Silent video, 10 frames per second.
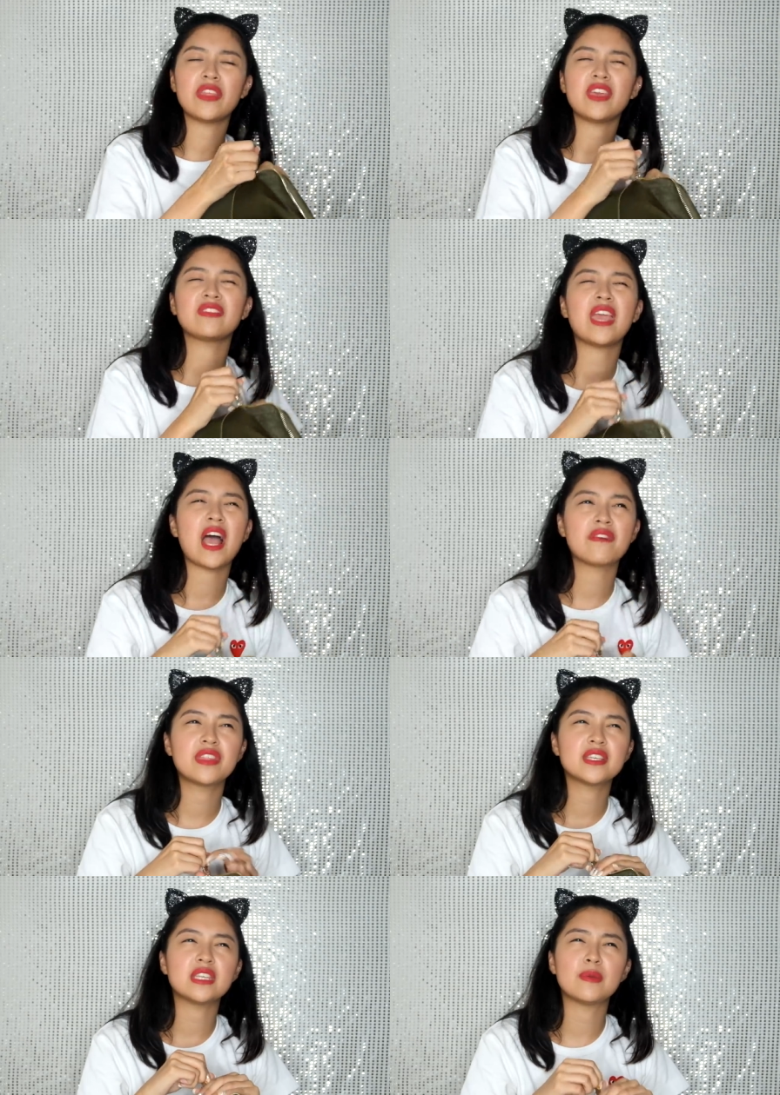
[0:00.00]
I think they
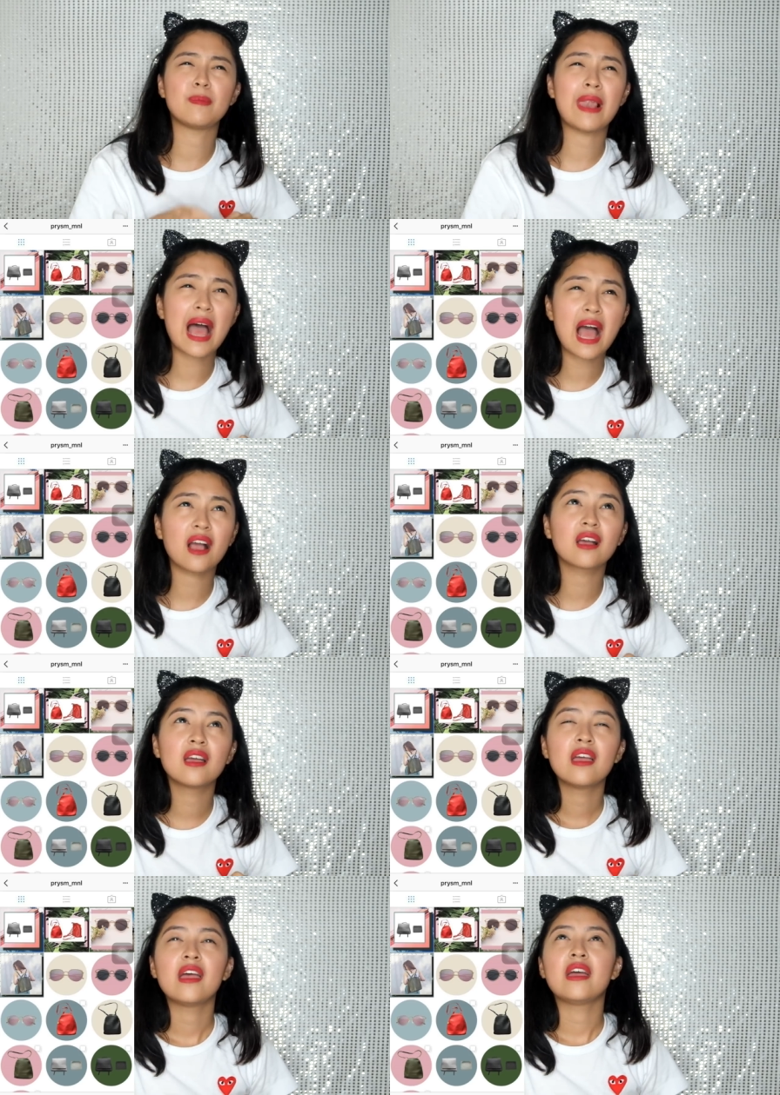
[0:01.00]
have this in black,